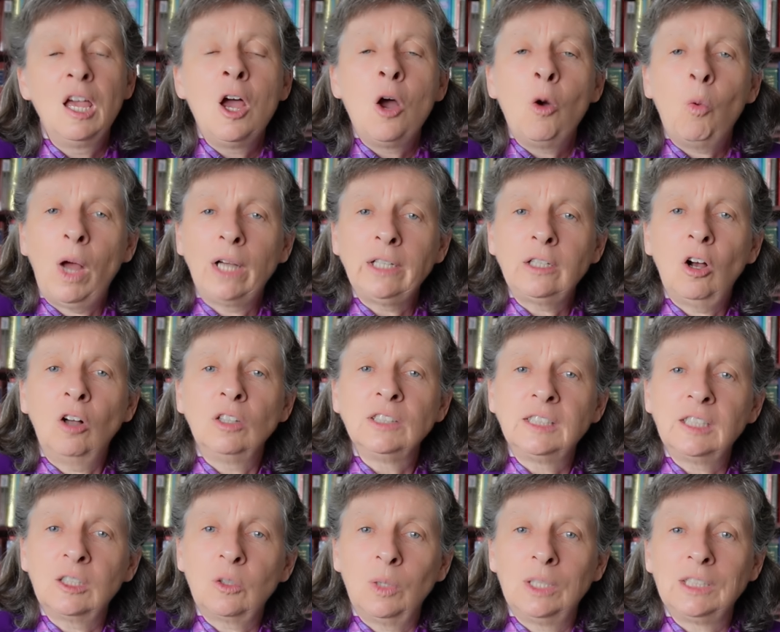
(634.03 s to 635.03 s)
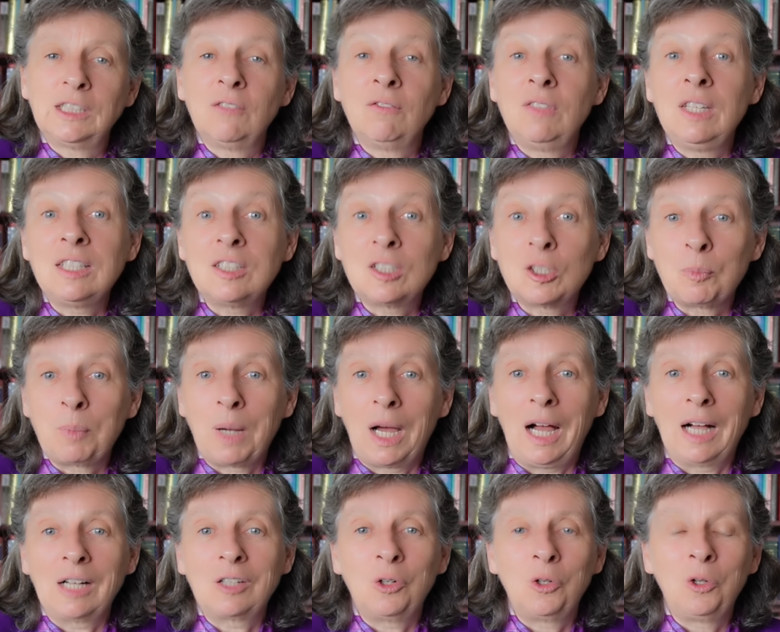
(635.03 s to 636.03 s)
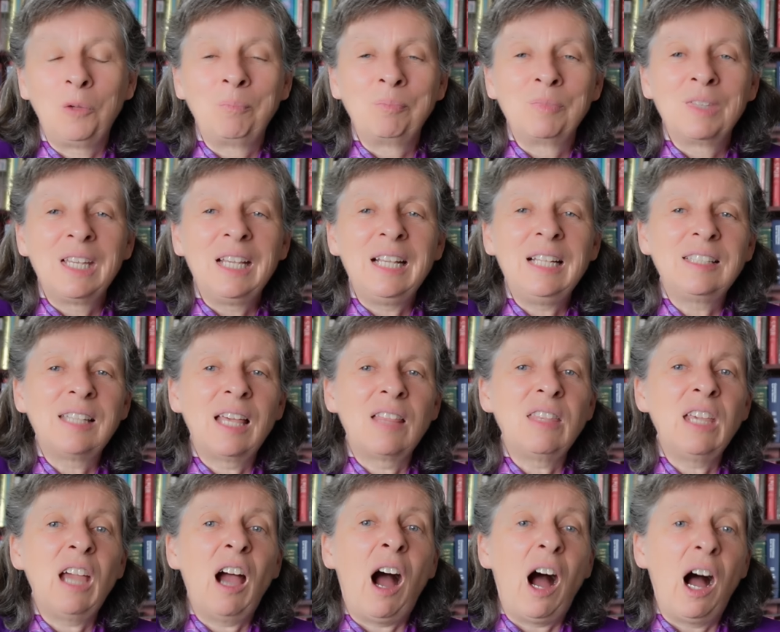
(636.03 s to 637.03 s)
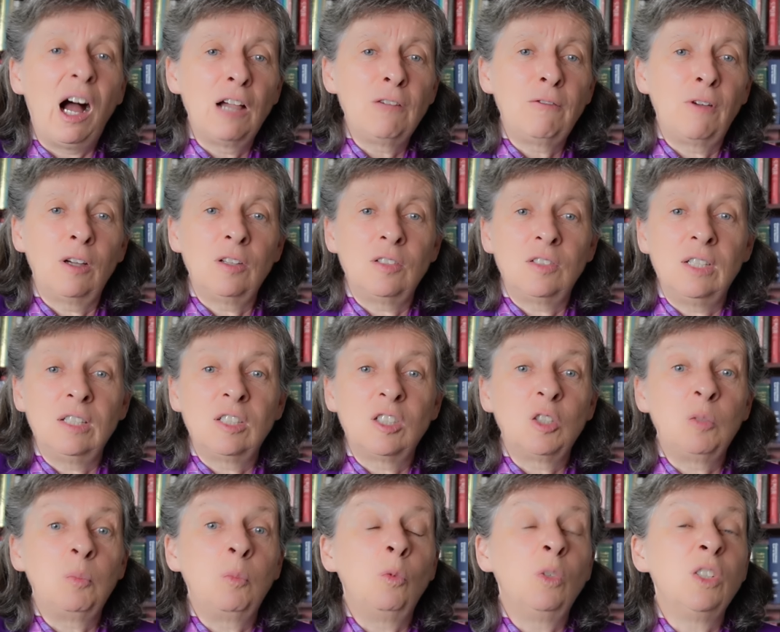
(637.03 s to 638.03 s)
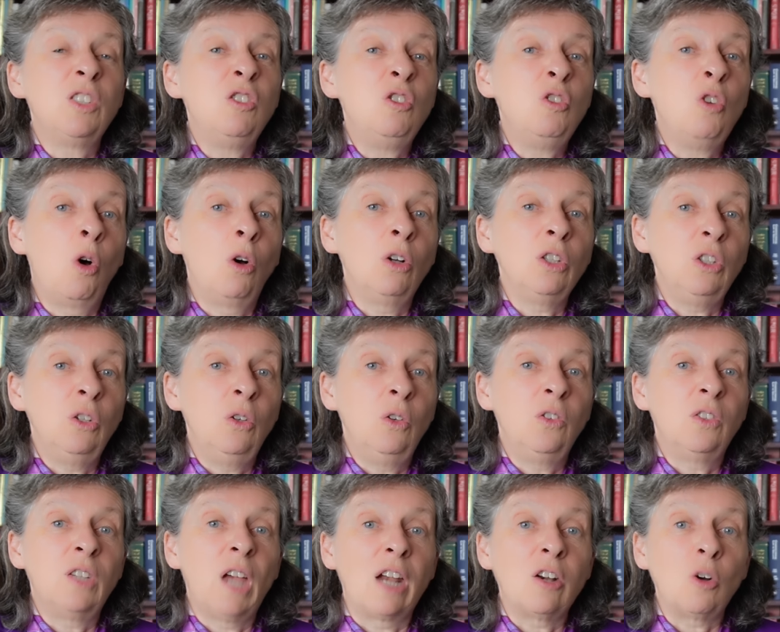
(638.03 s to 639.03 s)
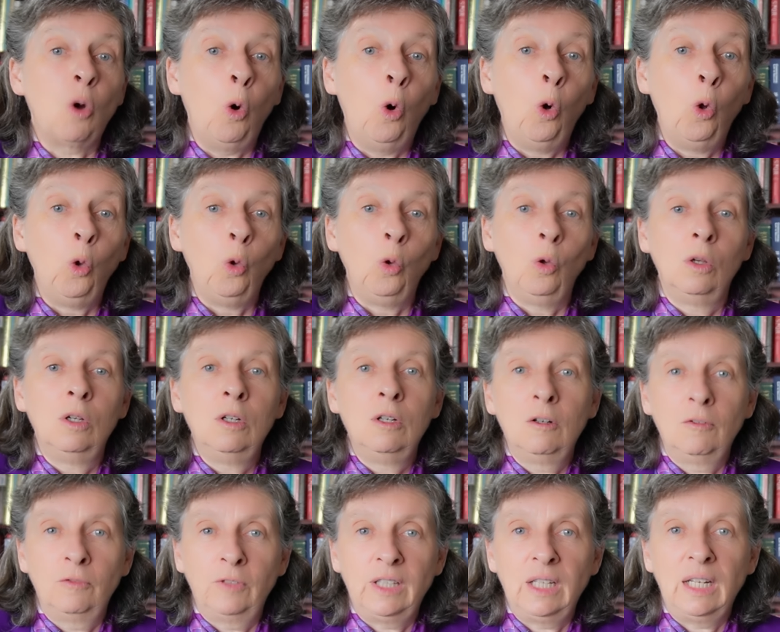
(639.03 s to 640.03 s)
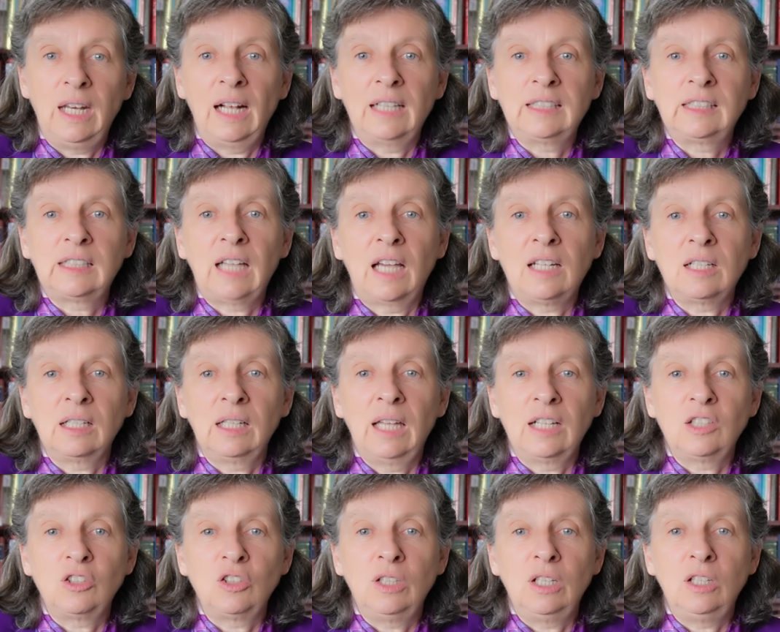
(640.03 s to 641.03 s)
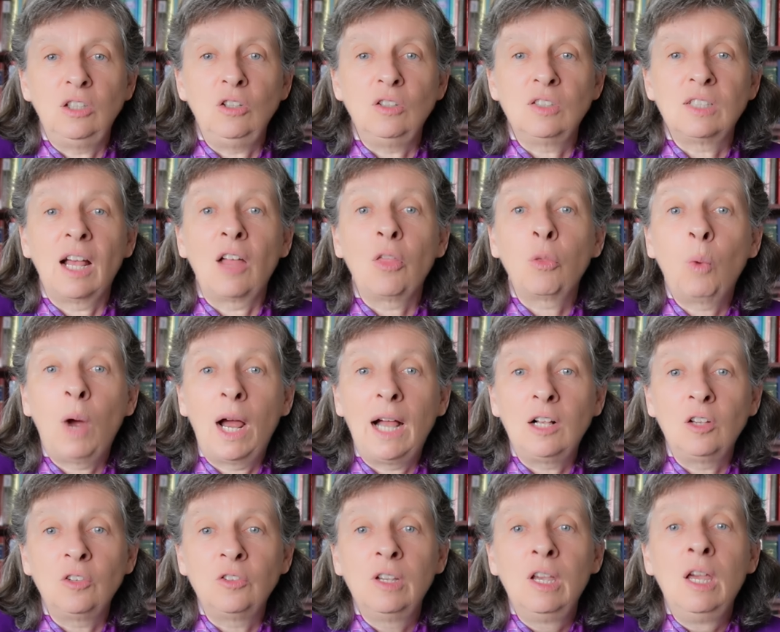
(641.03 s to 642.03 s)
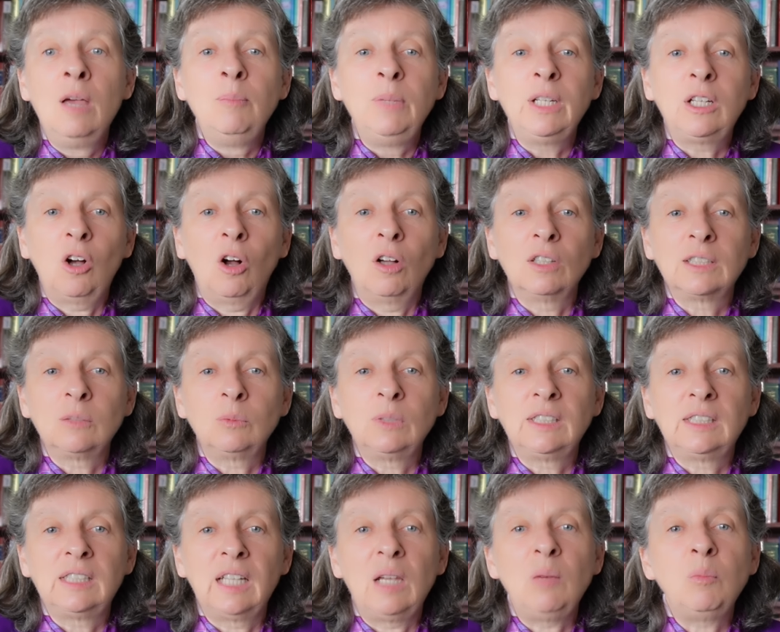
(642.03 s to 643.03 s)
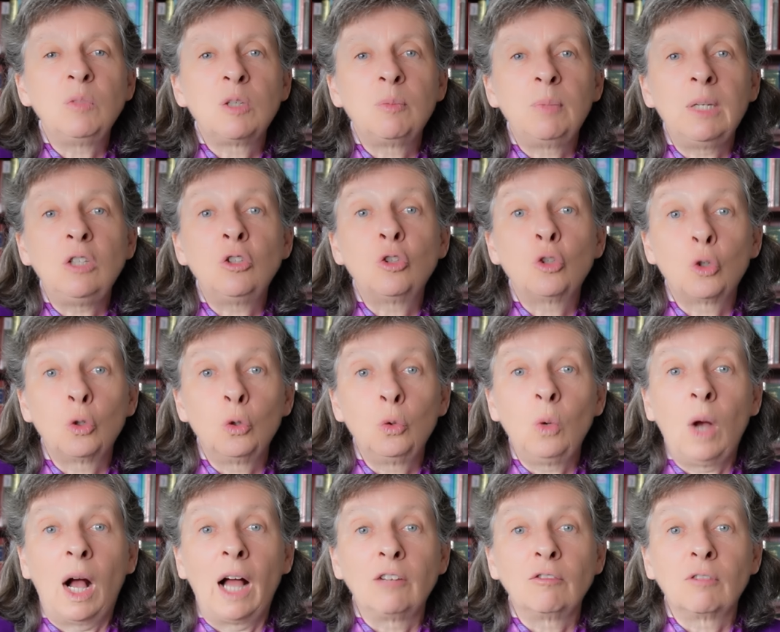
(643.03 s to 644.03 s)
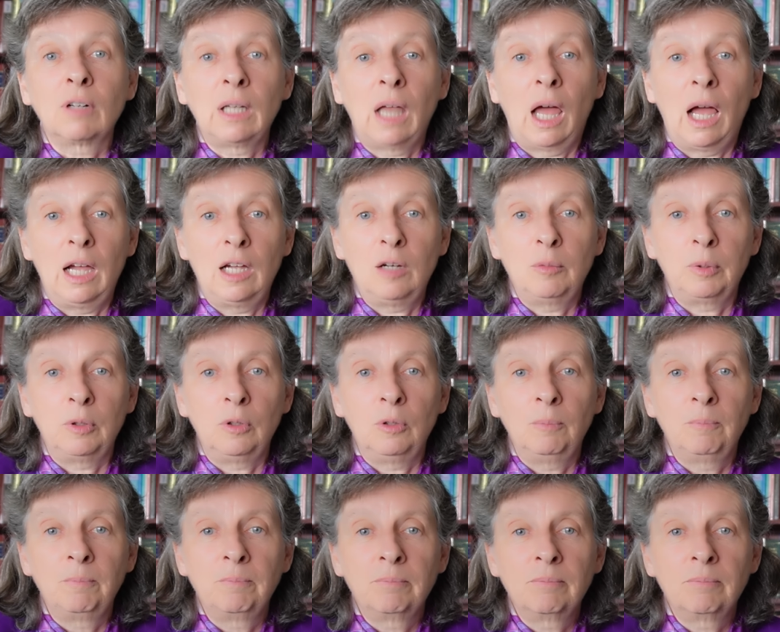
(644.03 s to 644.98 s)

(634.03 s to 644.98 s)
One consequence of this debacle is that the I-vote system was not used at all for the next state election in New South Wales because it was deemed to be too unreliable.